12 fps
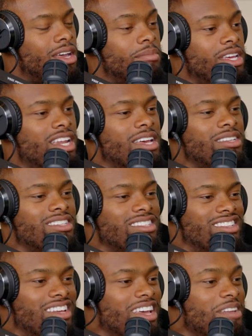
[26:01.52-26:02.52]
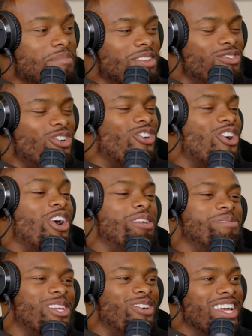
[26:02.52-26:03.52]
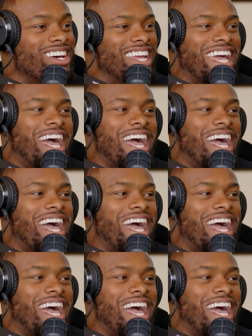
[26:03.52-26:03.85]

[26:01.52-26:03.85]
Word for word: I mean, if you gonna call them Slowdale, they